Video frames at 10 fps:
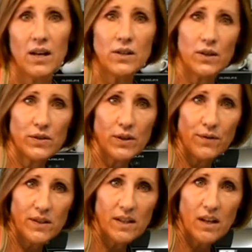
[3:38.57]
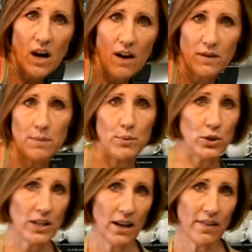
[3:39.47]
to the surface of the coffee,
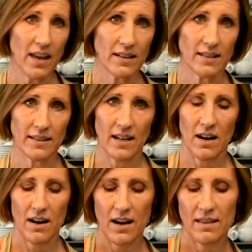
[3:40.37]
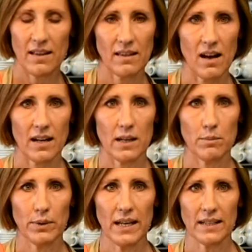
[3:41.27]
pushing out the excess air, and then lock it
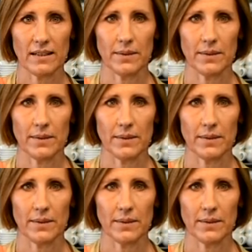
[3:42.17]
in place.